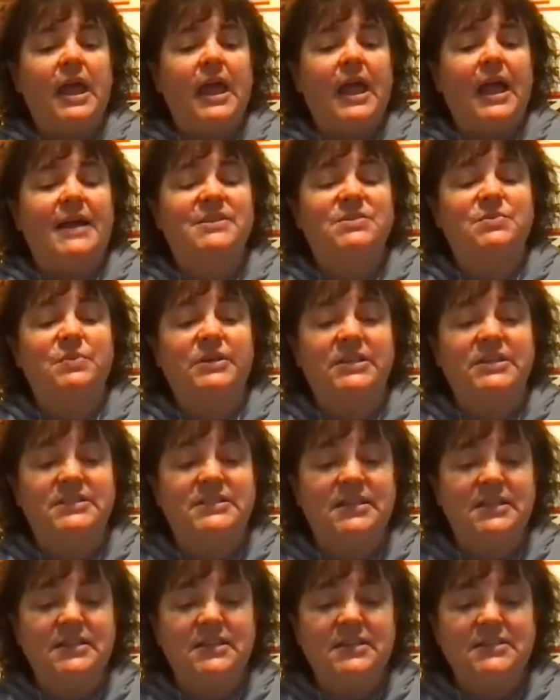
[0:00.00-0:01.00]
As we
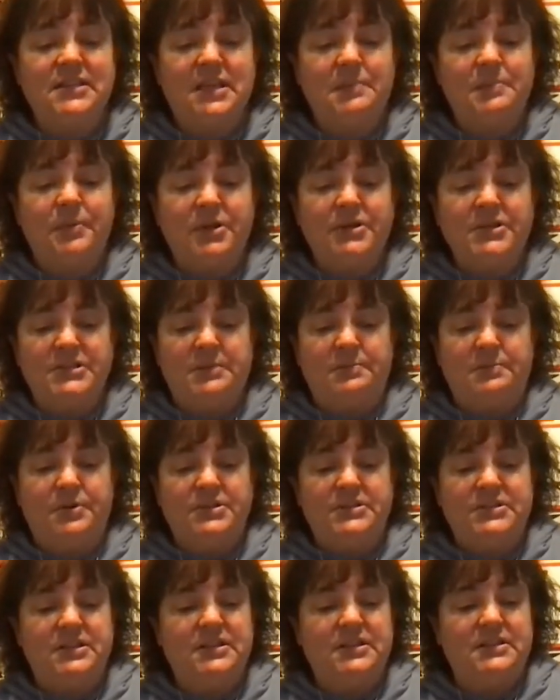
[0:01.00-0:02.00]
descended deeper and deeper
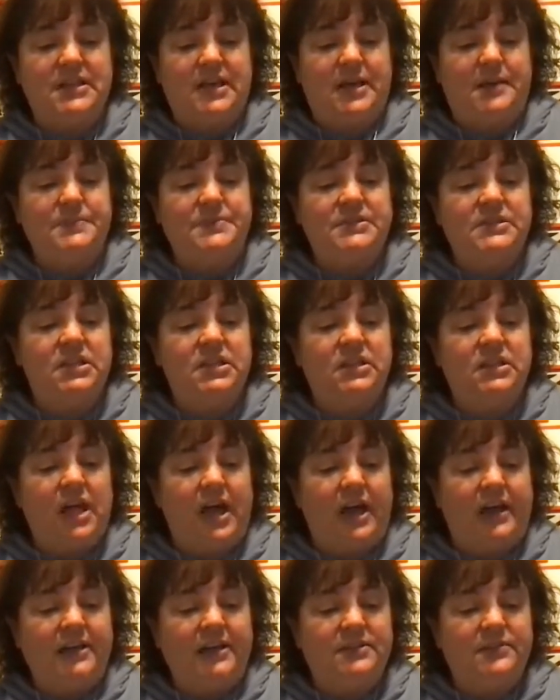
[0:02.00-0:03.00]
into the depths, the
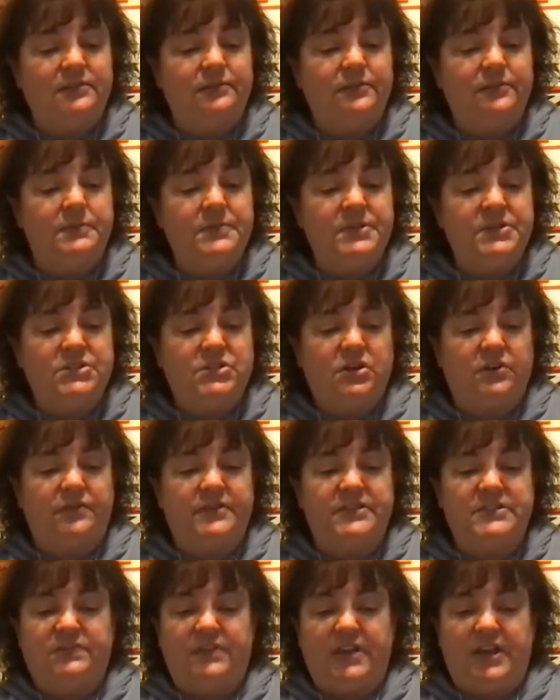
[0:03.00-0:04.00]
light from the
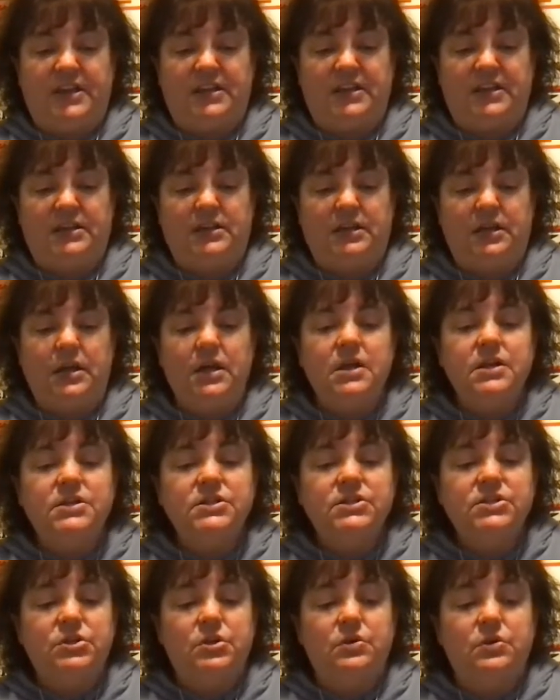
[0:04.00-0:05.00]
surface faded.
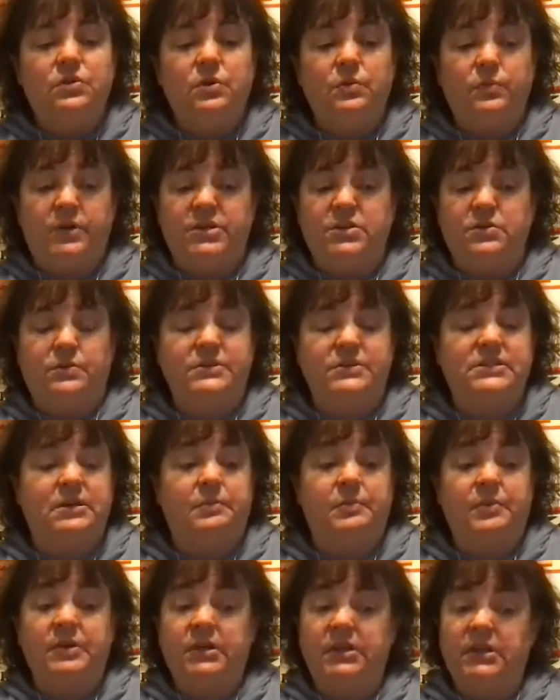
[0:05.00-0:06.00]
Soon the window was
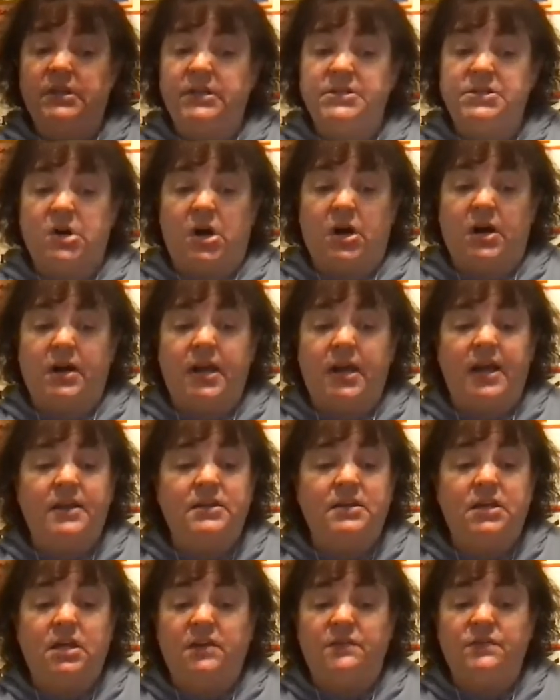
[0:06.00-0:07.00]
completely dark,
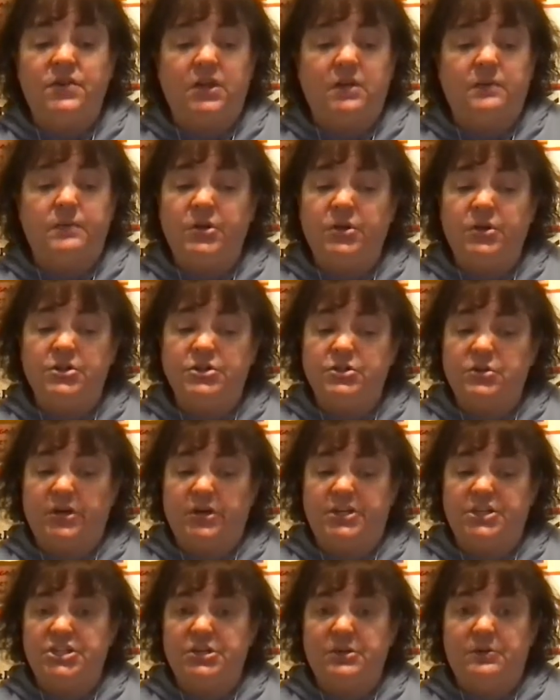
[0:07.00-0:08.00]
and none of the computer
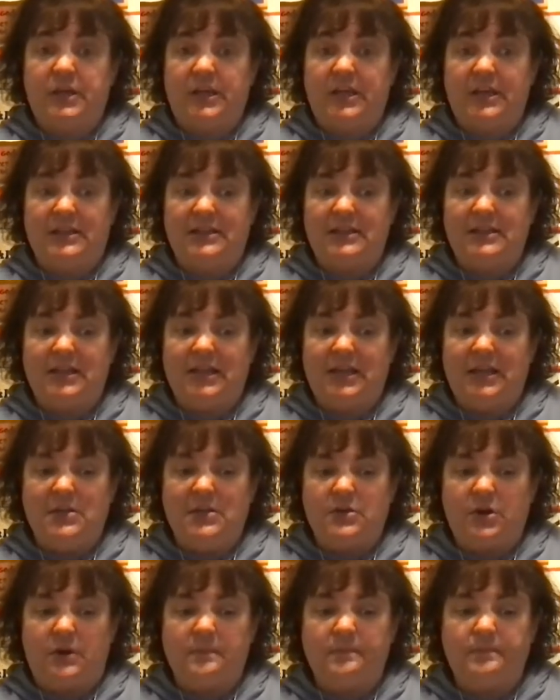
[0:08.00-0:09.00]
screens showed anything
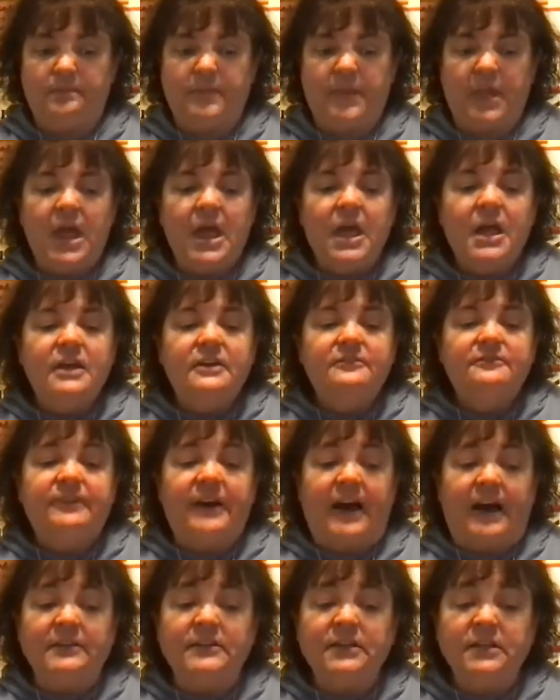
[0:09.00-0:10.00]
either.
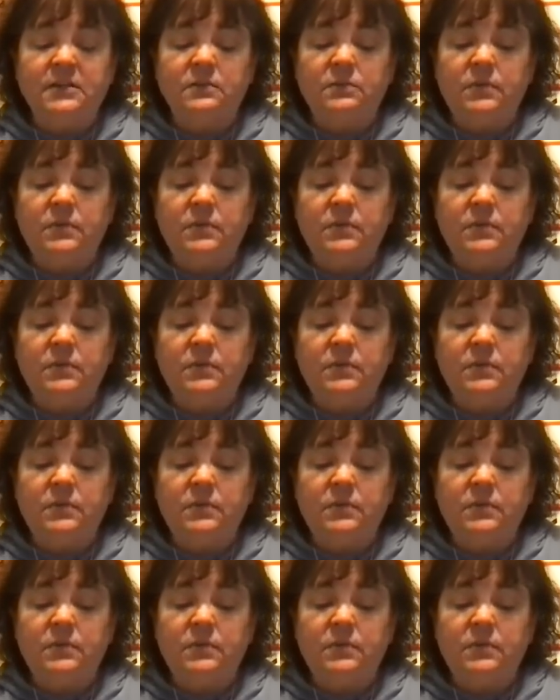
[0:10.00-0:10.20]
Finally, the